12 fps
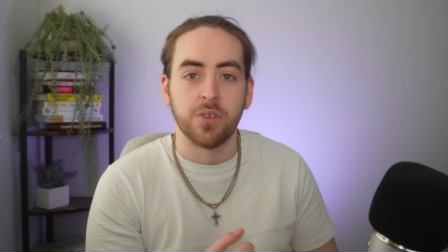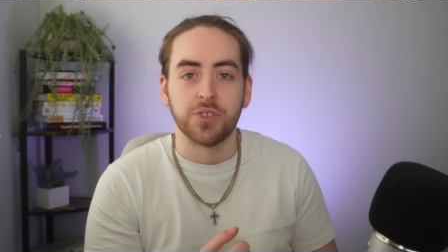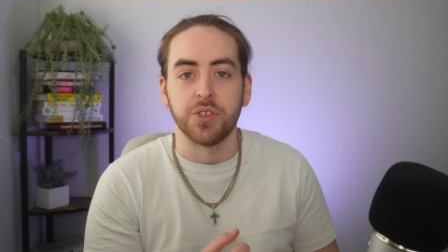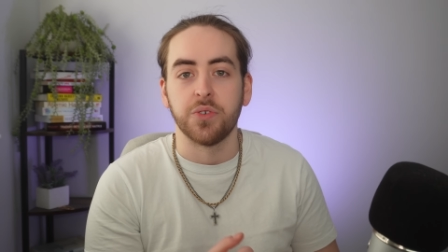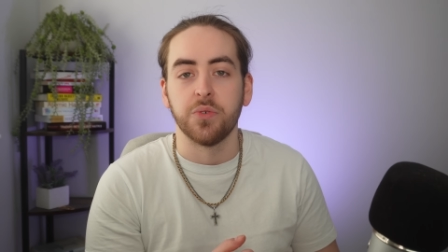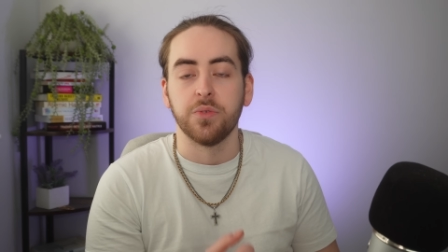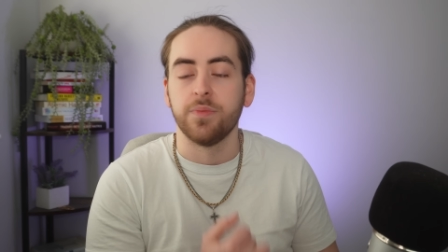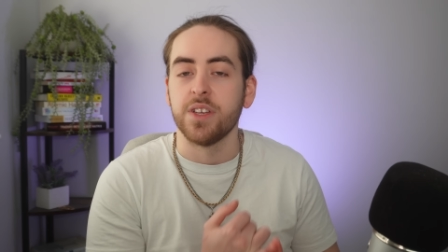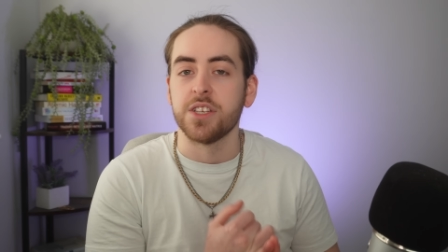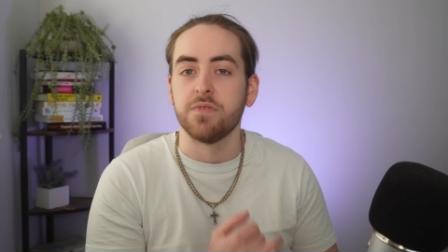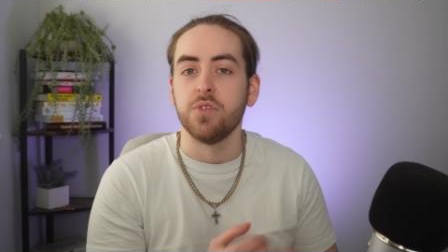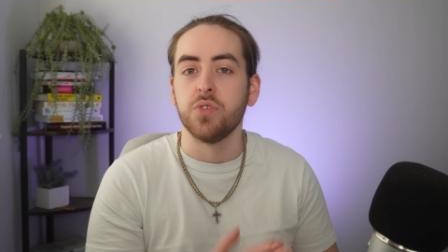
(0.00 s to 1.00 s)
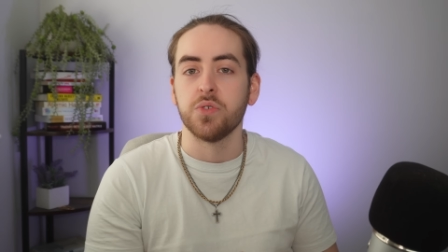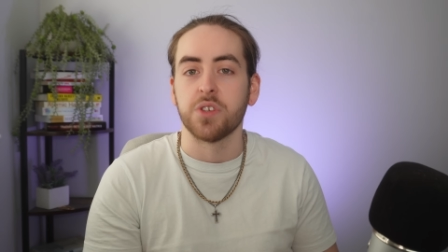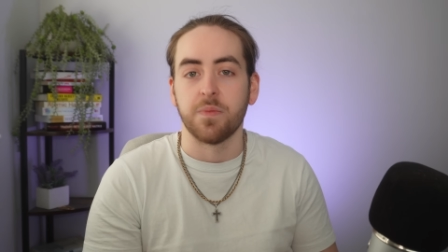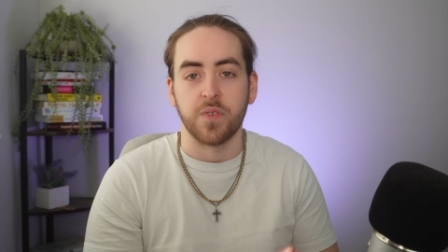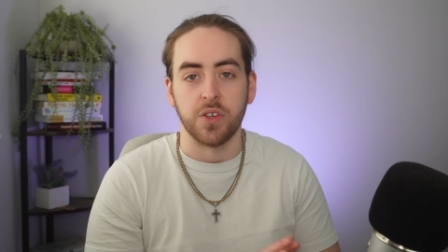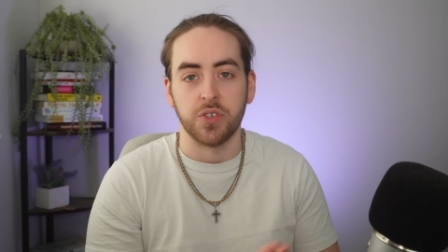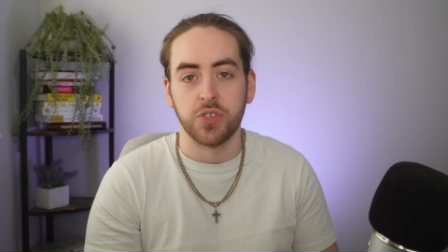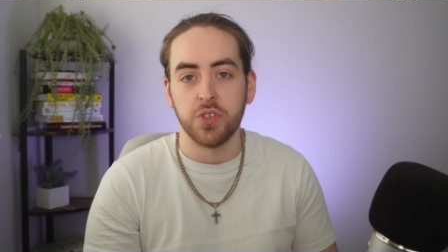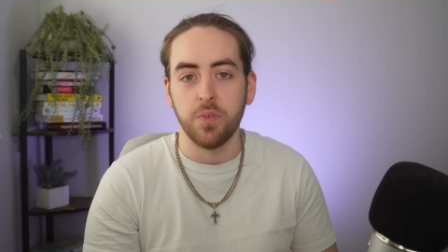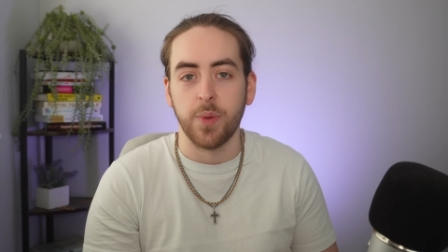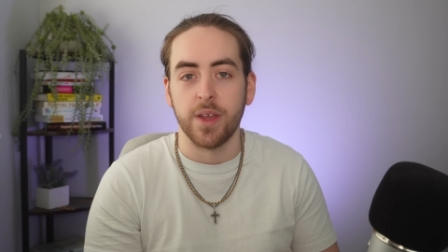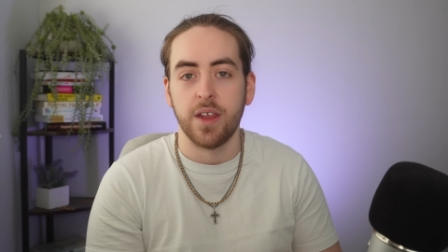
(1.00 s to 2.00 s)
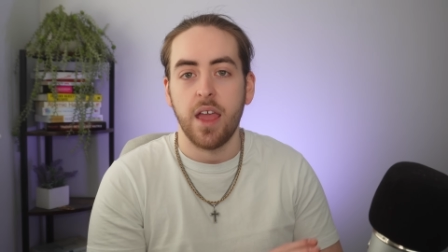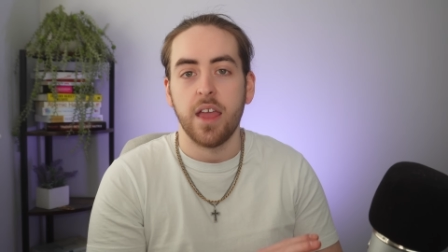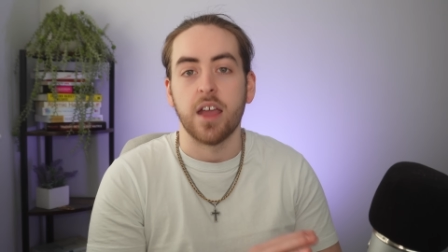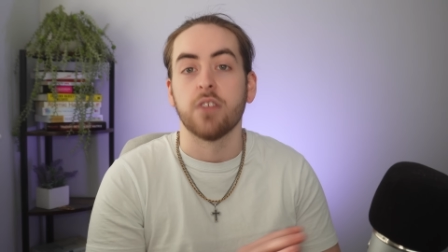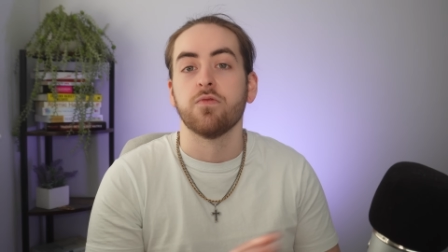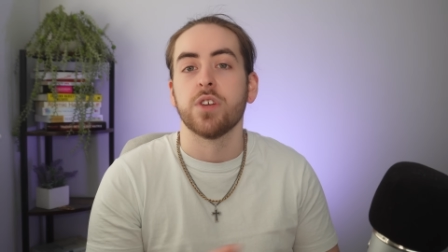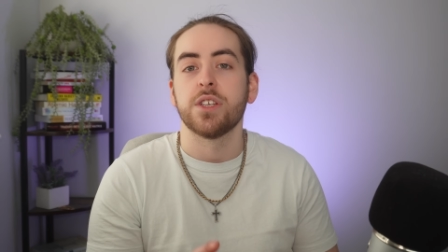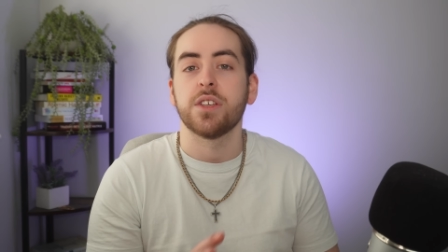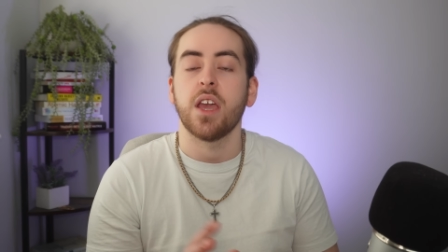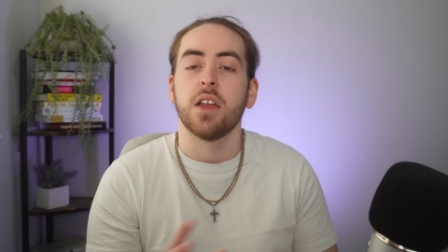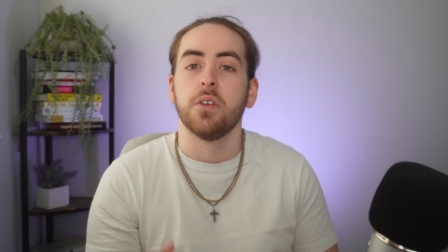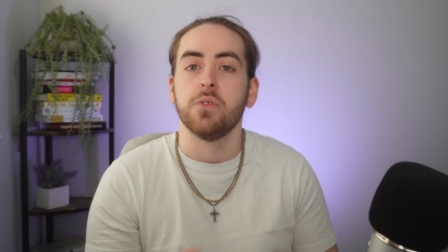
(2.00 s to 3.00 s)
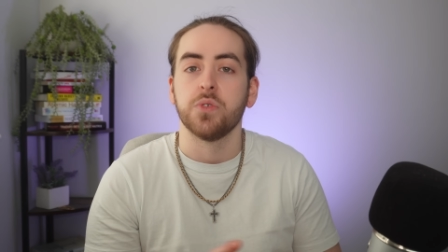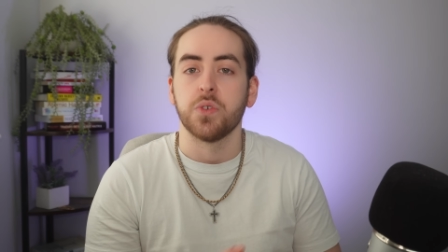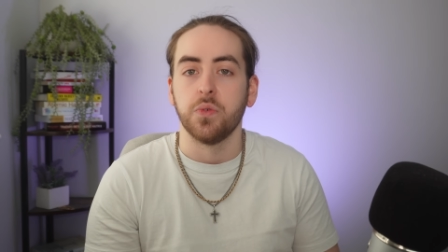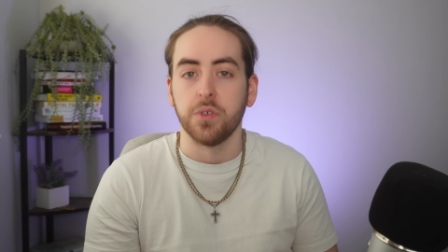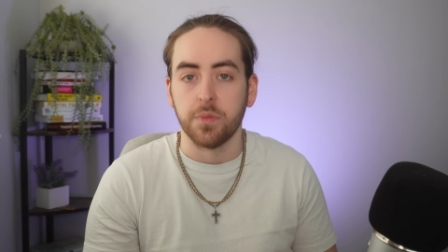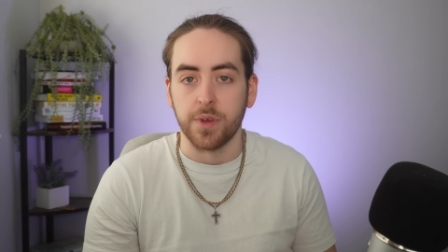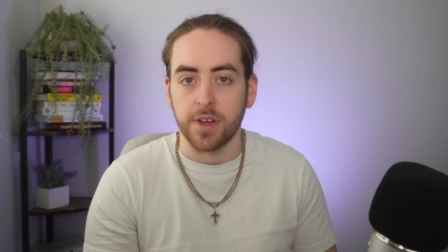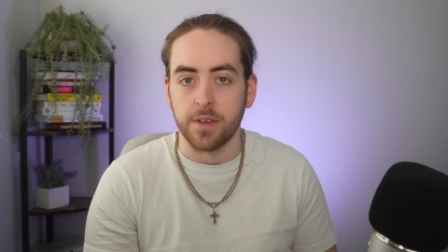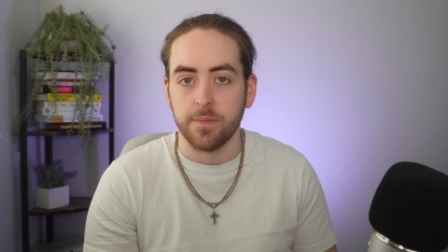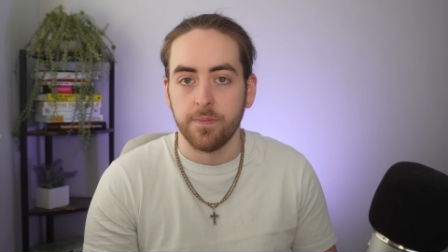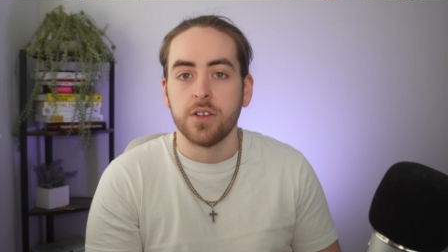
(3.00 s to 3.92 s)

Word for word: margin call is if you do something stupid and risk and lose all your money.